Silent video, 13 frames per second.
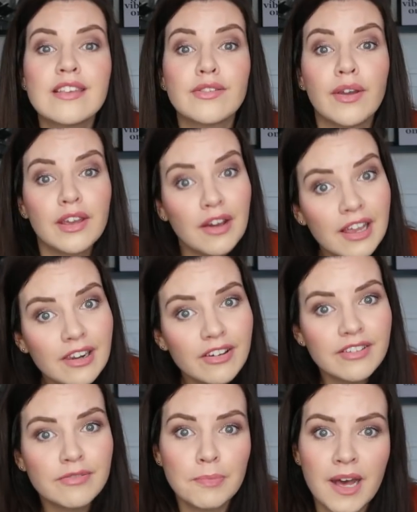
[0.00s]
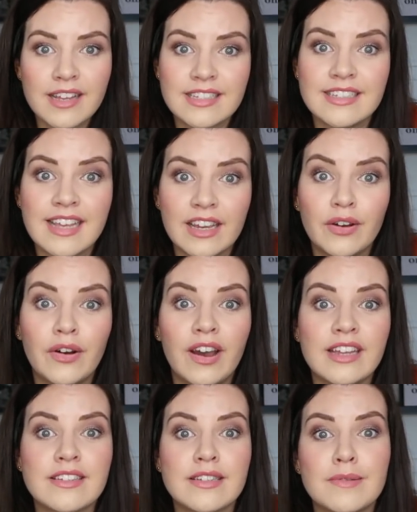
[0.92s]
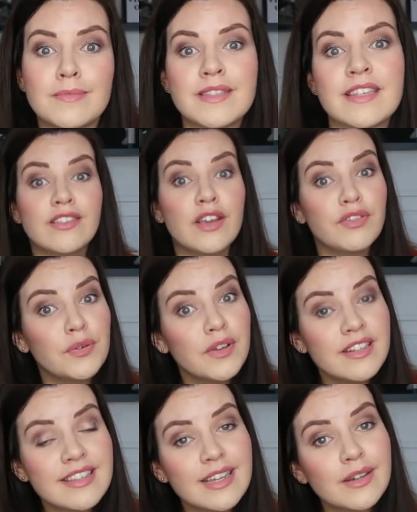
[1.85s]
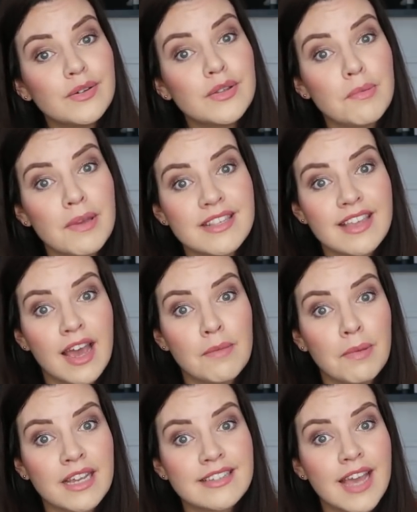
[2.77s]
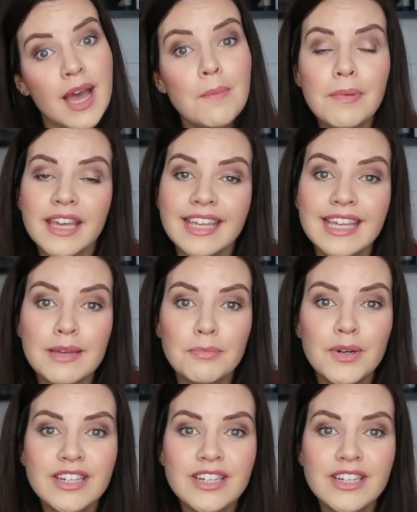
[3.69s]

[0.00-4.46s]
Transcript: so I got a lot of party decor items. So if you want to see all the bits that I picked up, keep